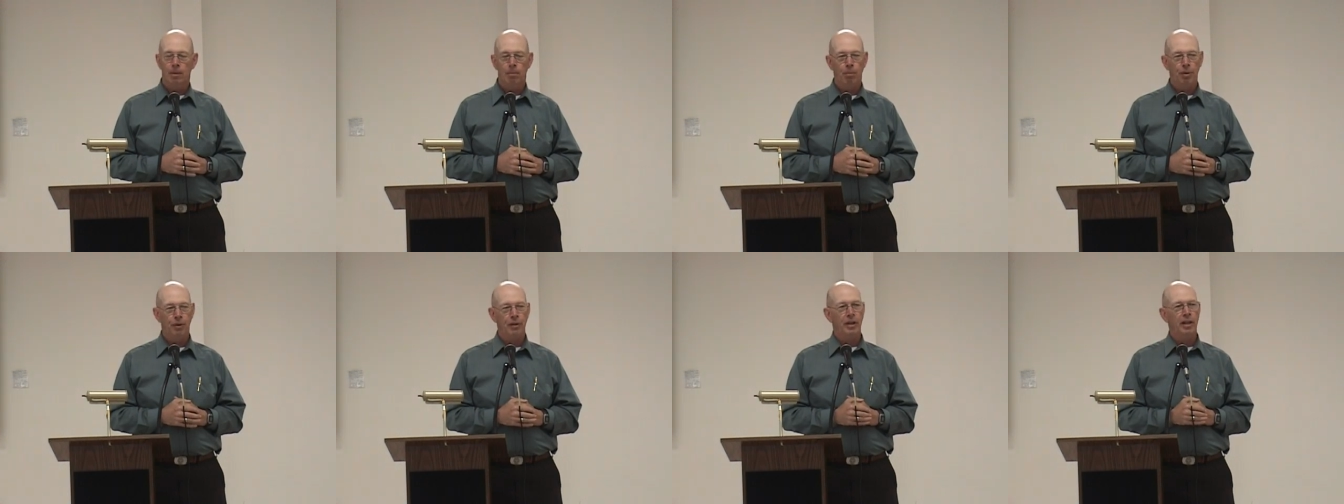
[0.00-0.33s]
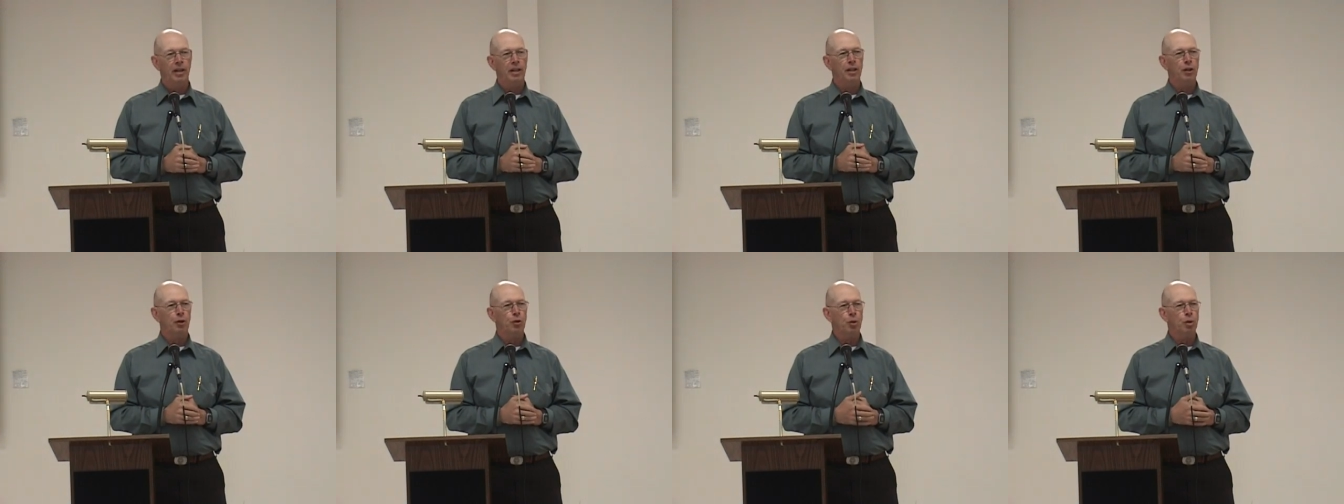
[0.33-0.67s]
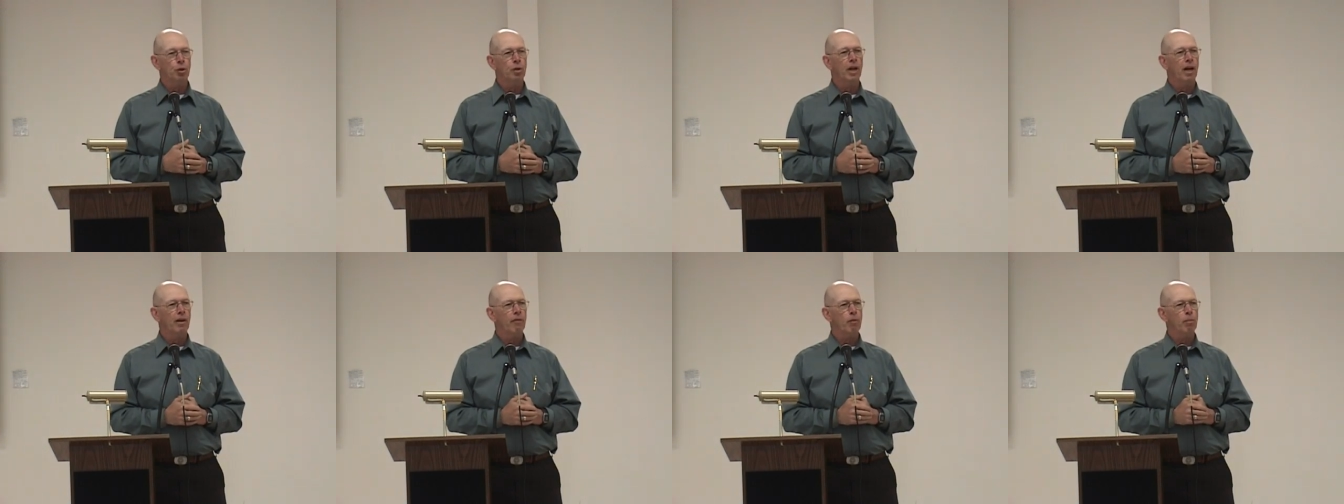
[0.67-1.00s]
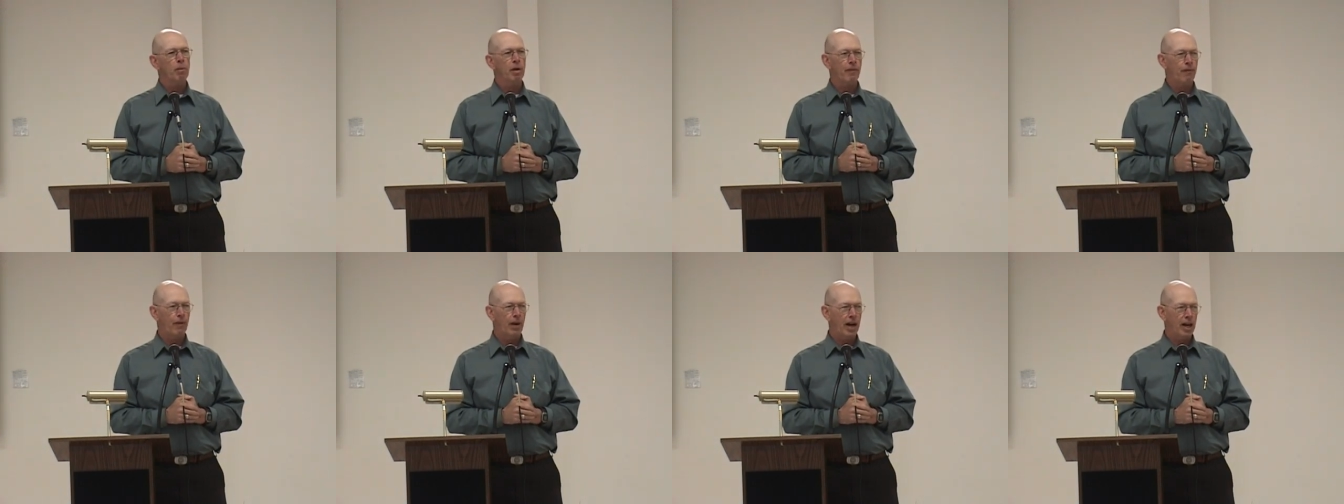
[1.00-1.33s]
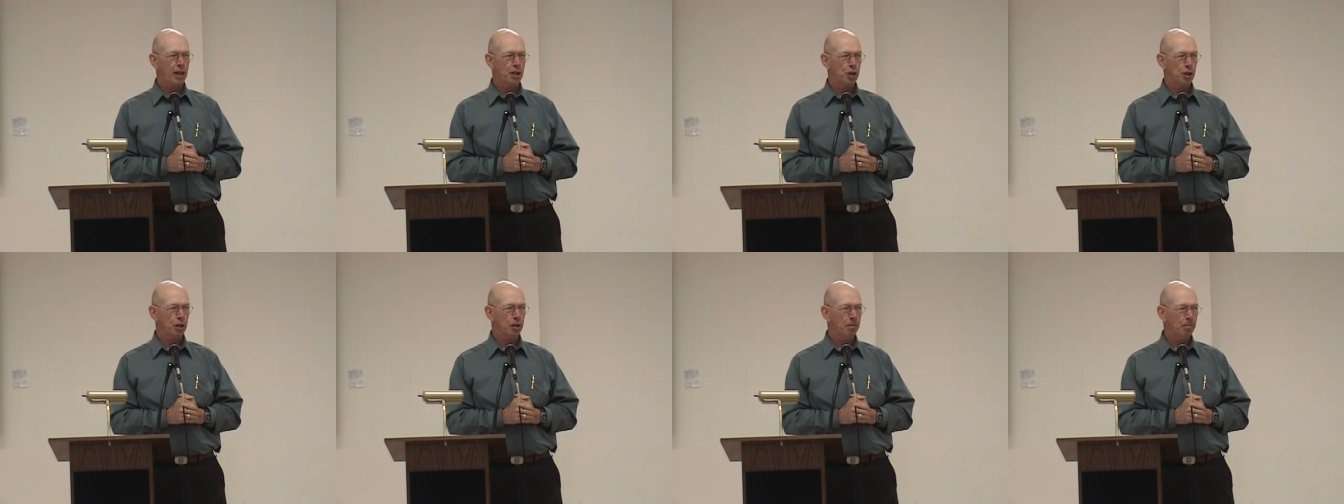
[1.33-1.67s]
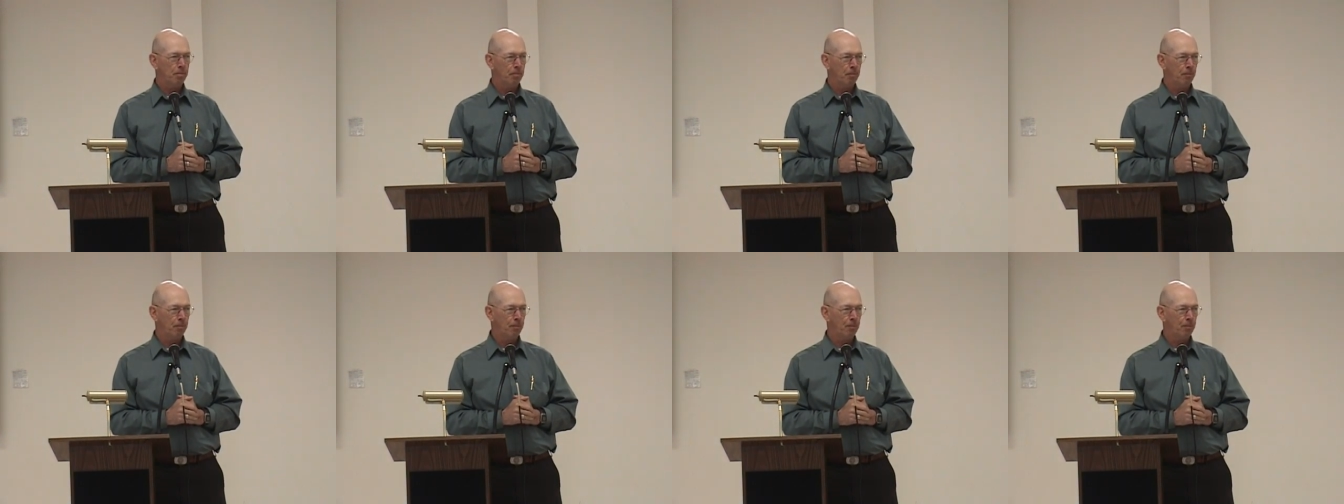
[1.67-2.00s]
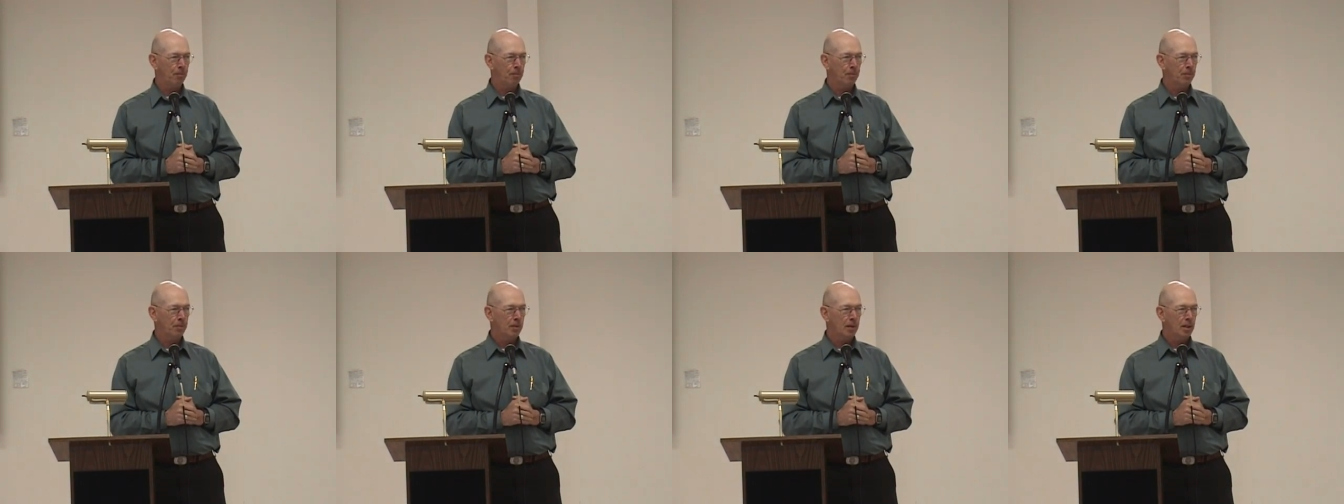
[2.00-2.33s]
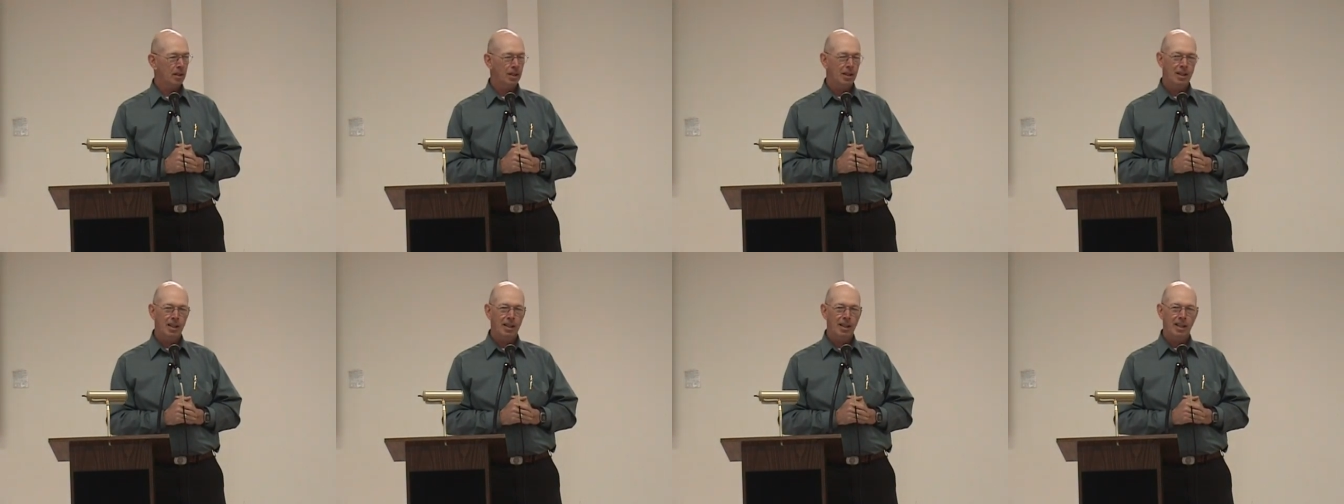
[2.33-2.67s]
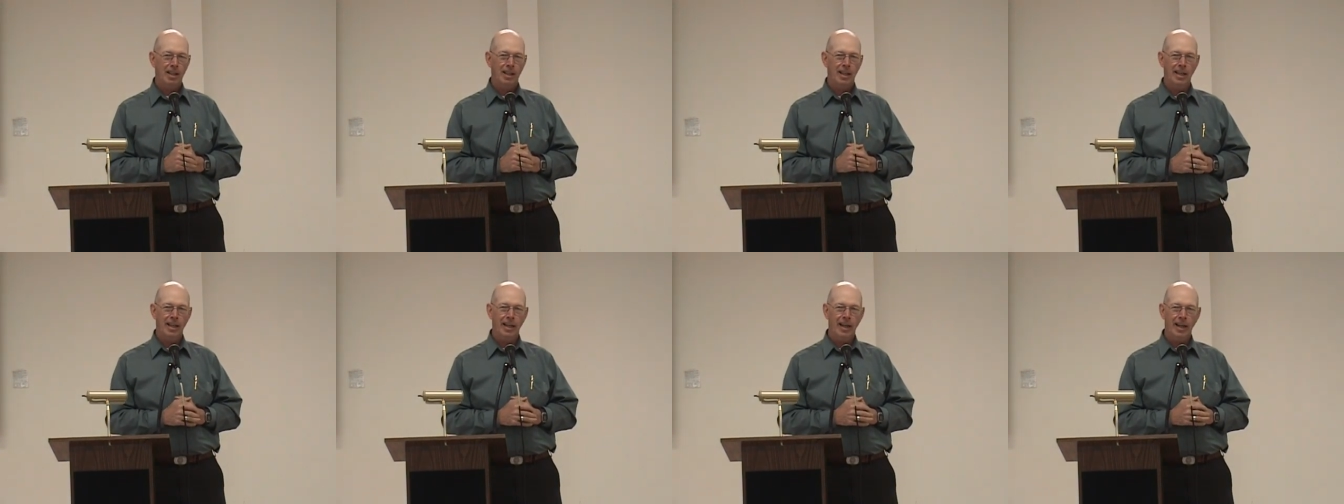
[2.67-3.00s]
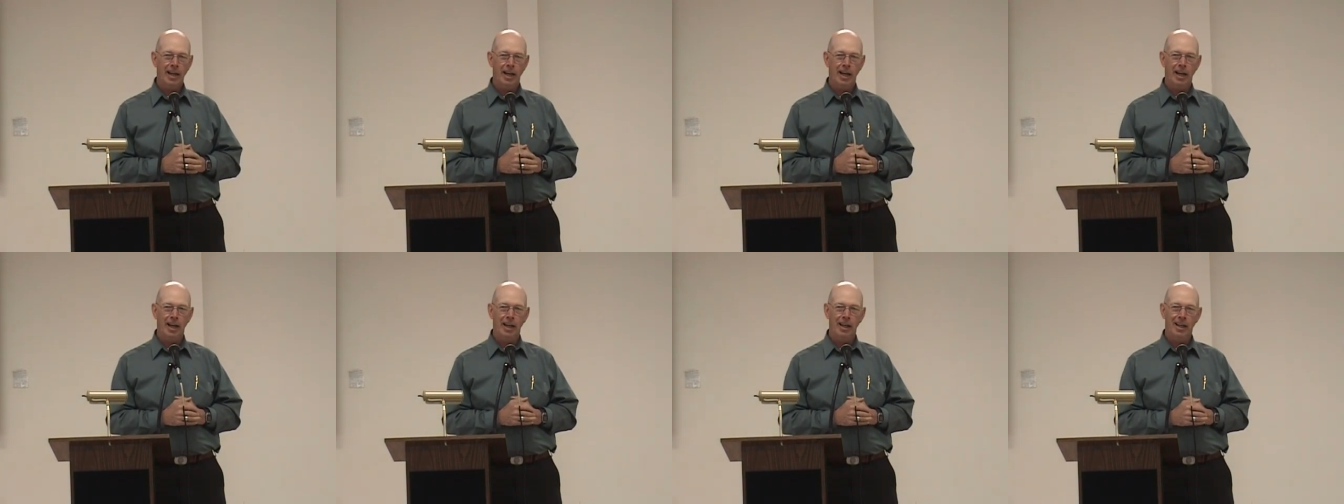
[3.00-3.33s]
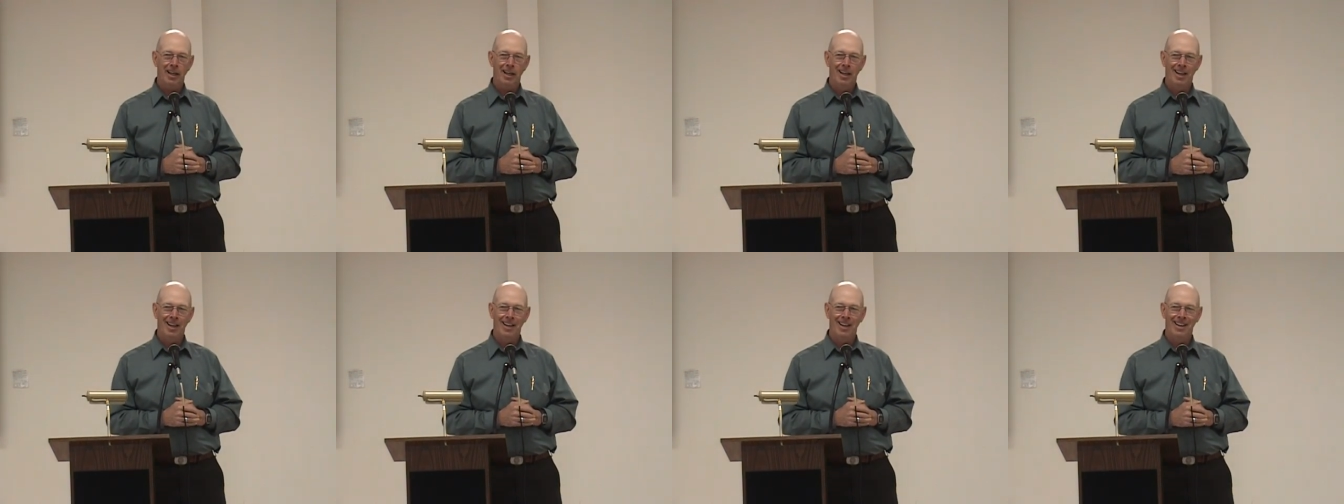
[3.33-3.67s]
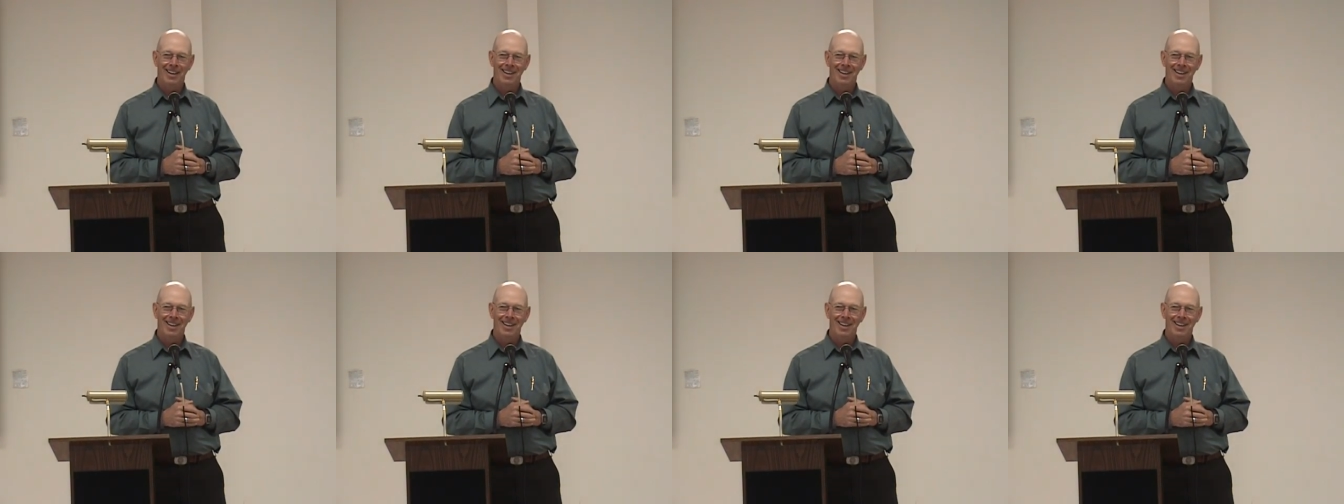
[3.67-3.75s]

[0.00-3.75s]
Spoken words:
But then in true government fashion, in